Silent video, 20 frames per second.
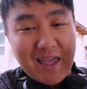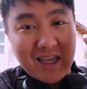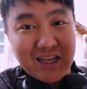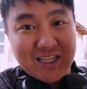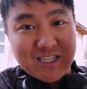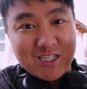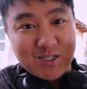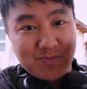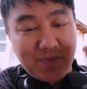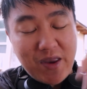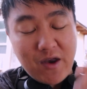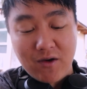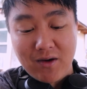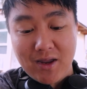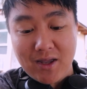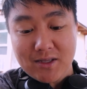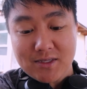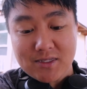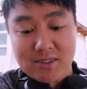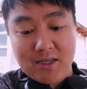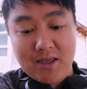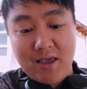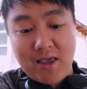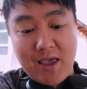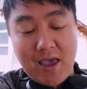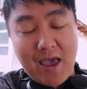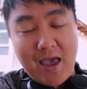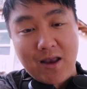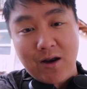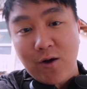experience.
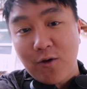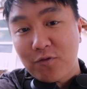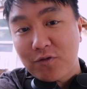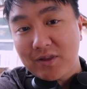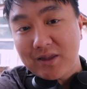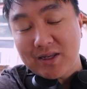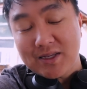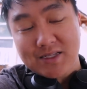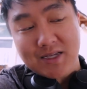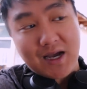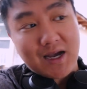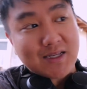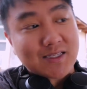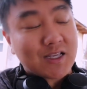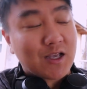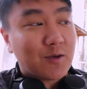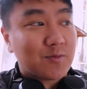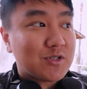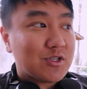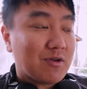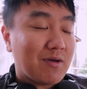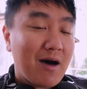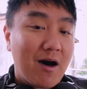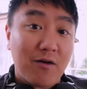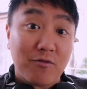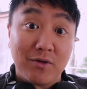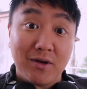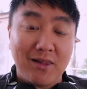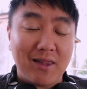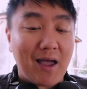And hopefully this guys helps you
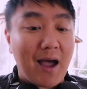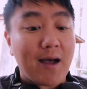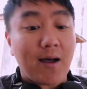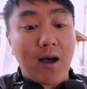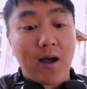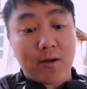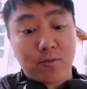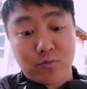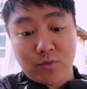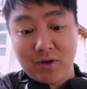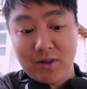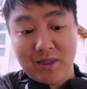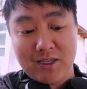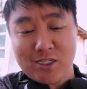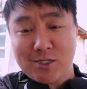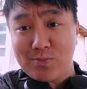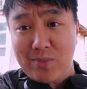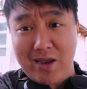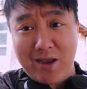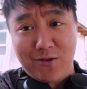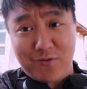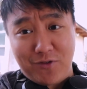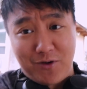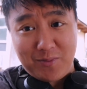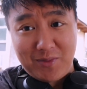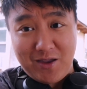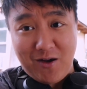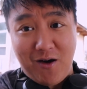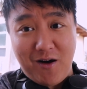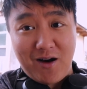out. Really, I, am really speaking
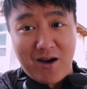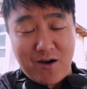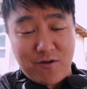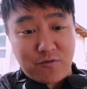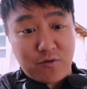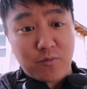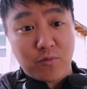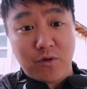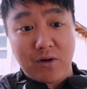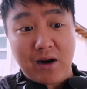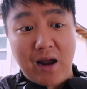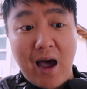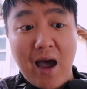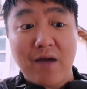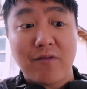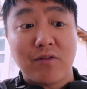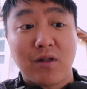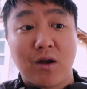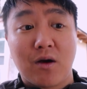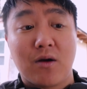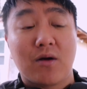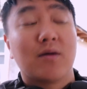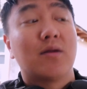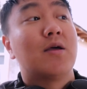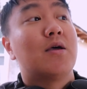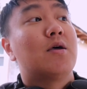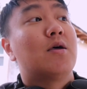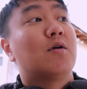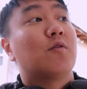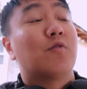from the heart here from what I've learned
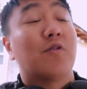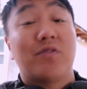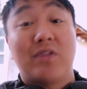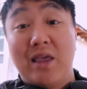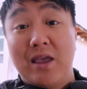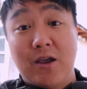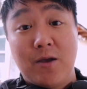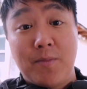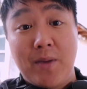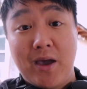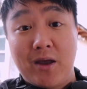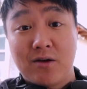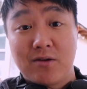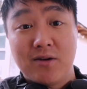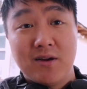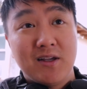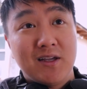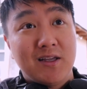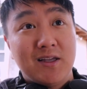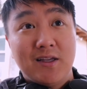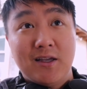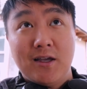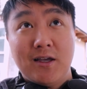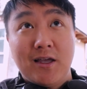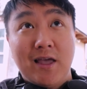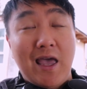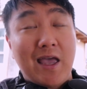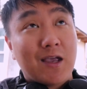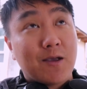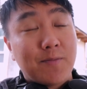with the incubator.
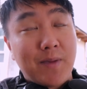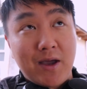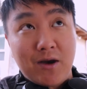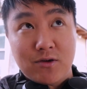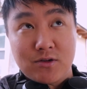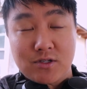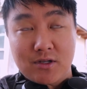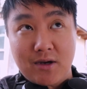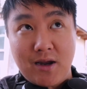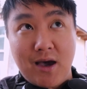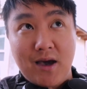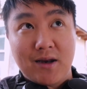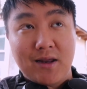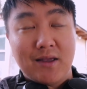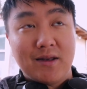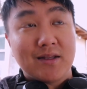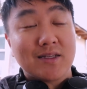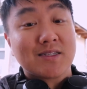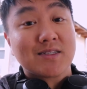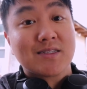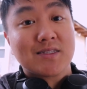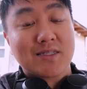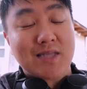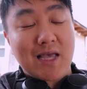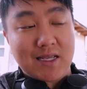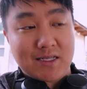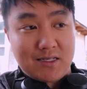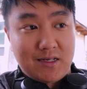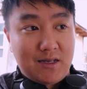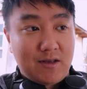Incubators are not a
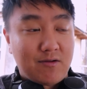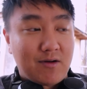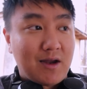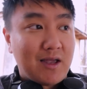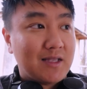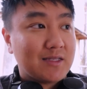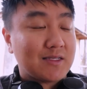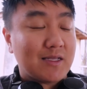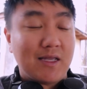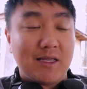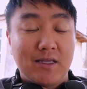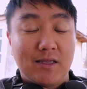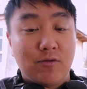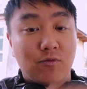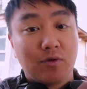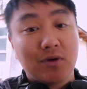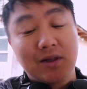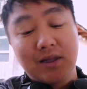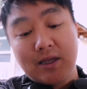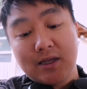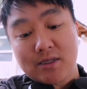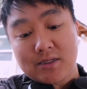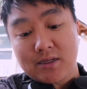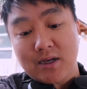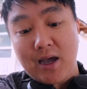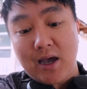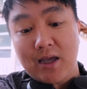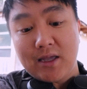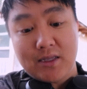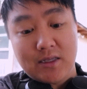necessity, right? It's it, it really is
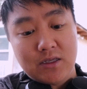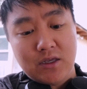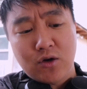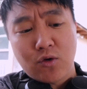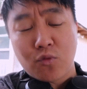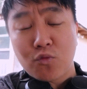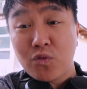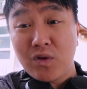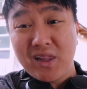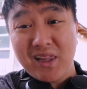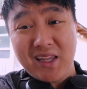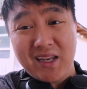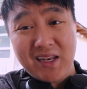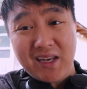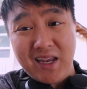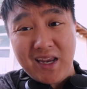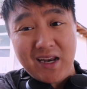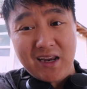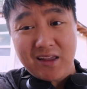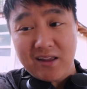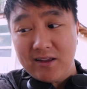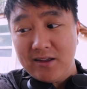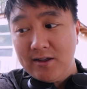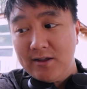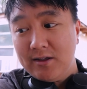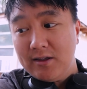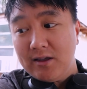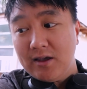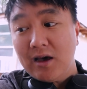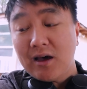not. You don't really need it
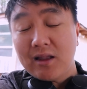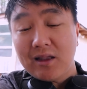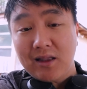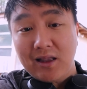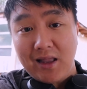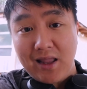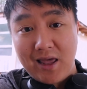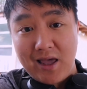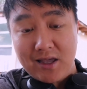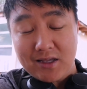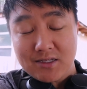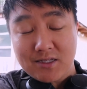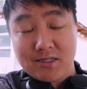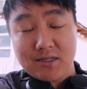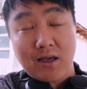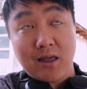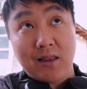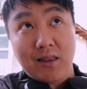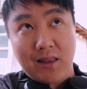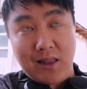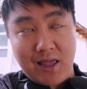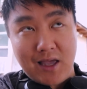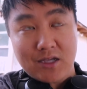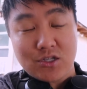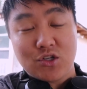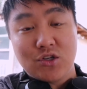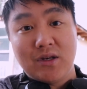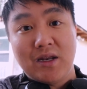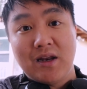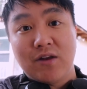unless
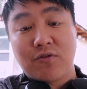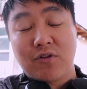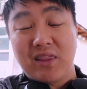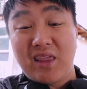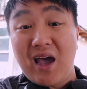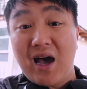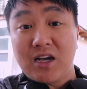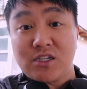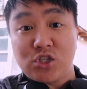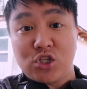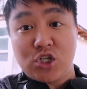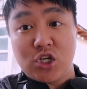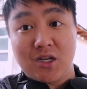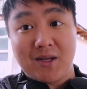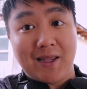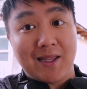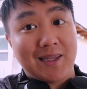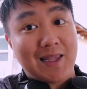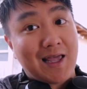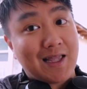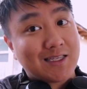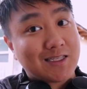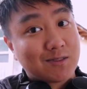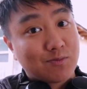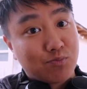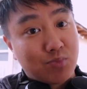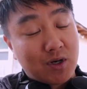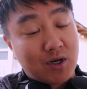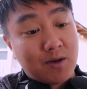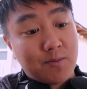unless you need it for the oxygen and that's
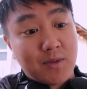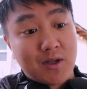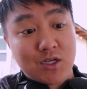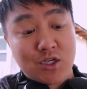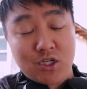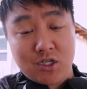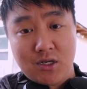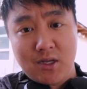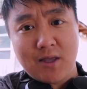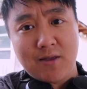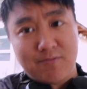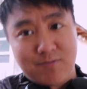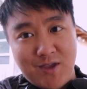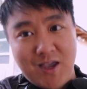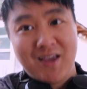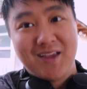pretty much it